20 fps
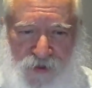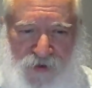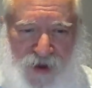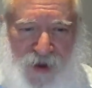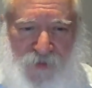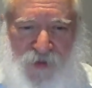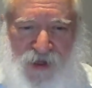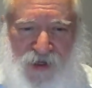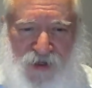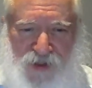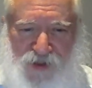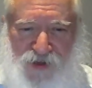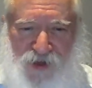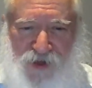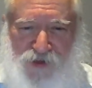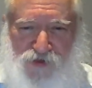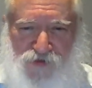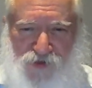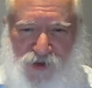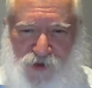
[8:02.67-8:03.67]
In communist
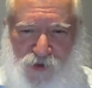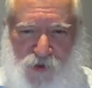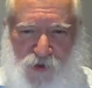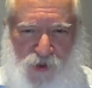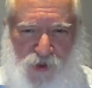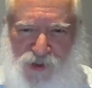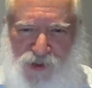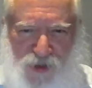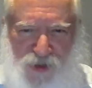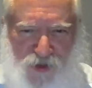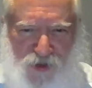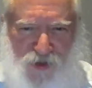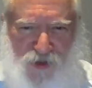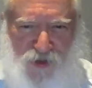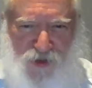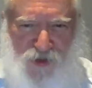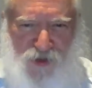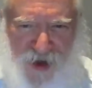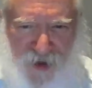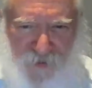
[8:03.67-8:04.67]
countries, we were such
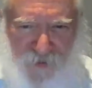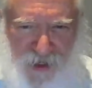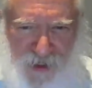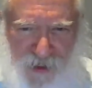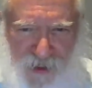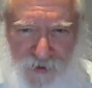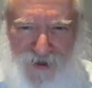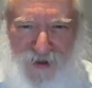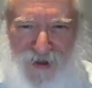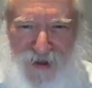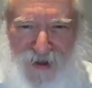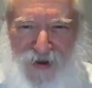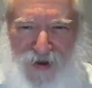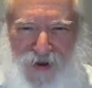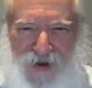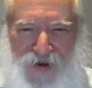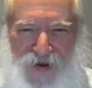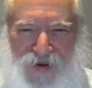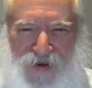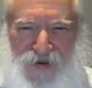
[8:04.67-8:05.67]
communist.
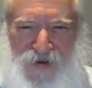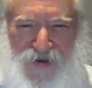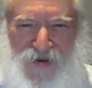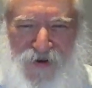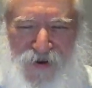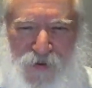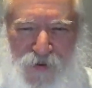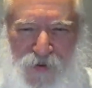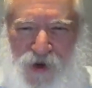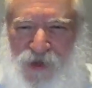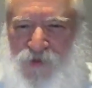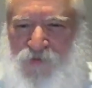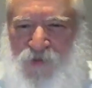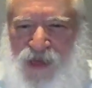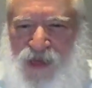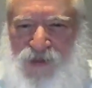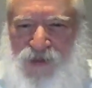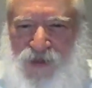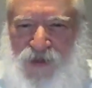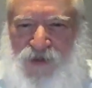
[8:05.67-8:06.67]

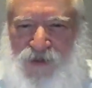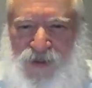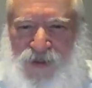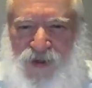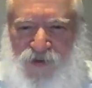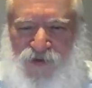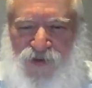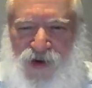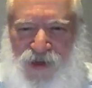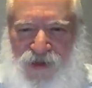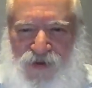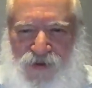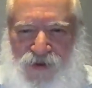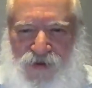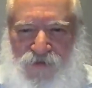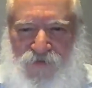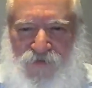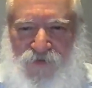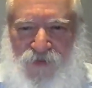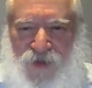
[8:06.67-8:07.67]
What makes us
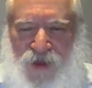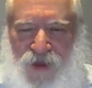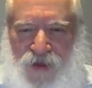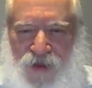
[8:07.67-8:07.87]
different?